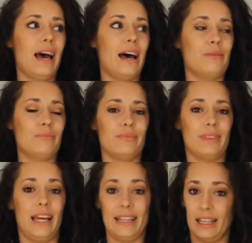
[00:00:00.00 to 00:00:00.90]

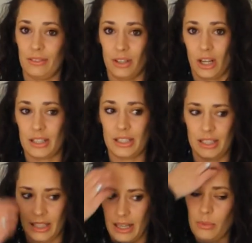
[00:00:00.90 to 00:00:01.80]
um, at the end of
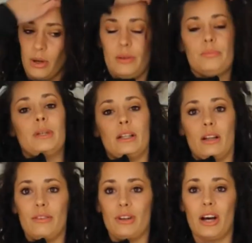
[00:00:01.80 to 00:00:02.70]
last year, well,
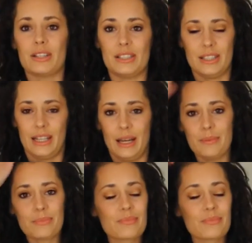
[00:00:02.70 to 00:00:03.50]
middle of last year.